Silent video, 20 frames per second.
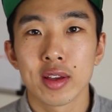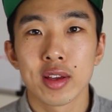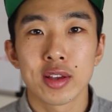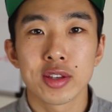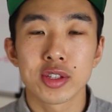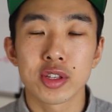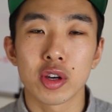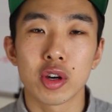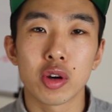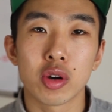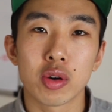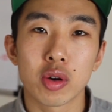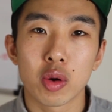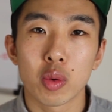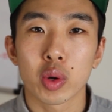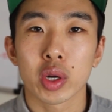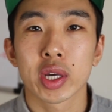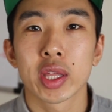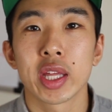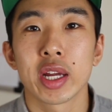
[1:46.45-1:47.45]
So
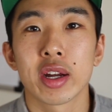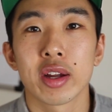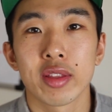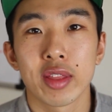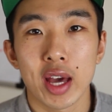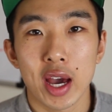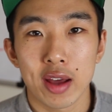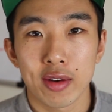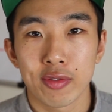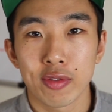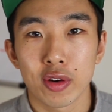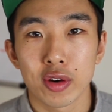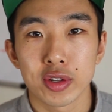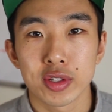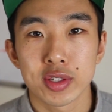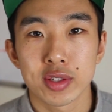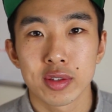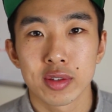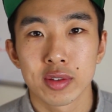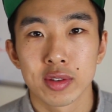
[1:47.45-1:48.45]
we're clear on that
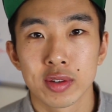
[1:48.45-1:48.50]
first.